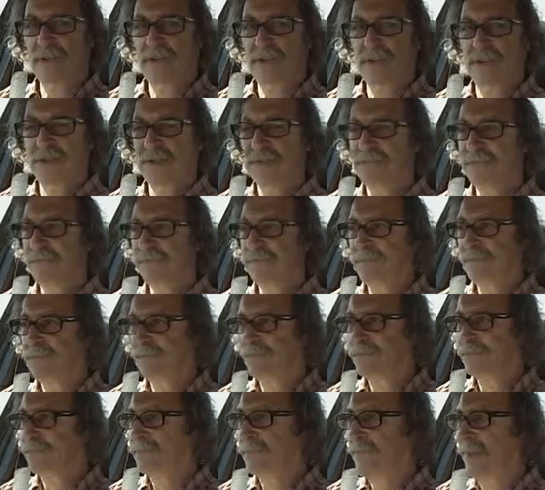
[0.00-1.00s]

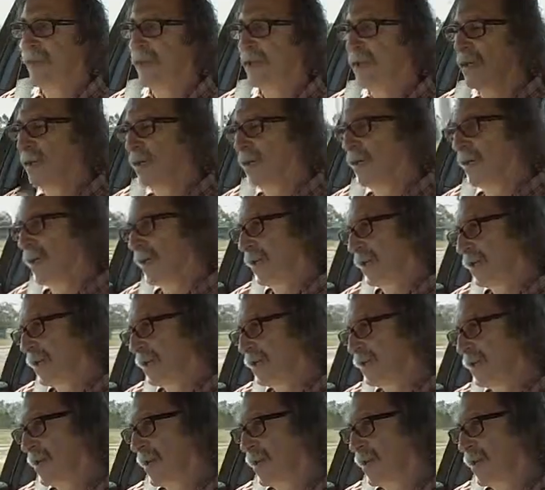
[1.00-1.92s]
question.